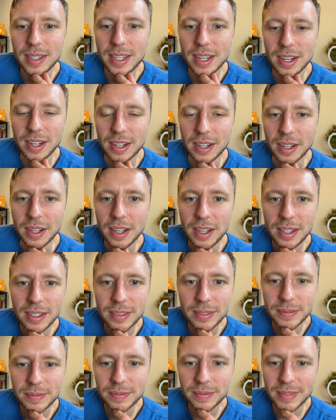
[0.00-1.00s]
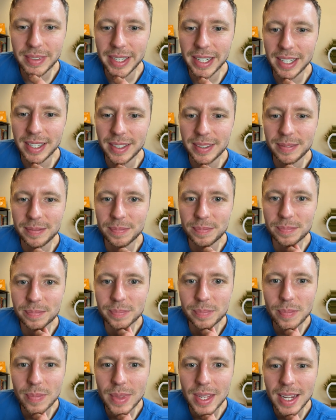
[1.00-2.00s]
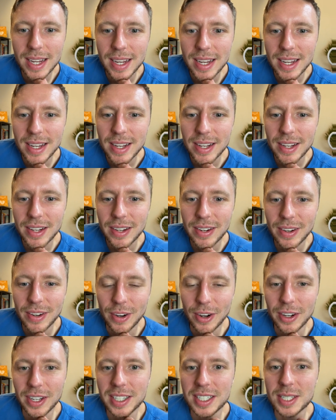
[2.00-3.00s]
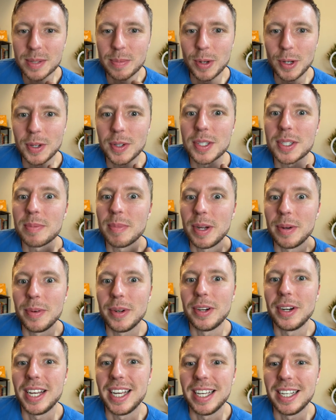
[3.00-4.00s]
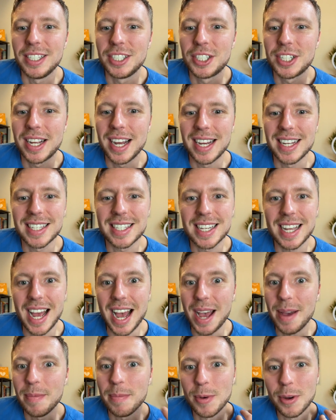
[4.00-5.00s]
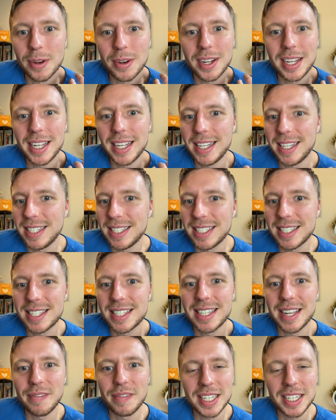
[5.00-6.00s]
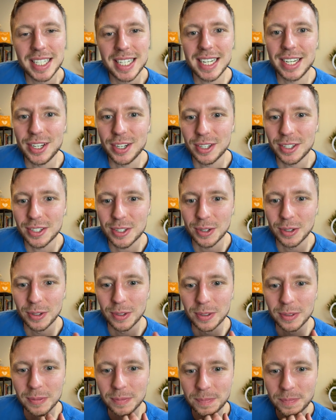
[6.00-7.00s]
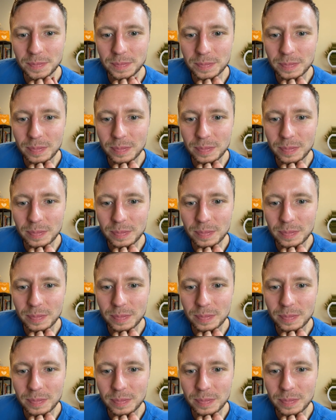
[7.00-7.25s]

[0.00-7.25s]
Young. Yeah. I'll expose my real age. Guys, I'm only 17 years old.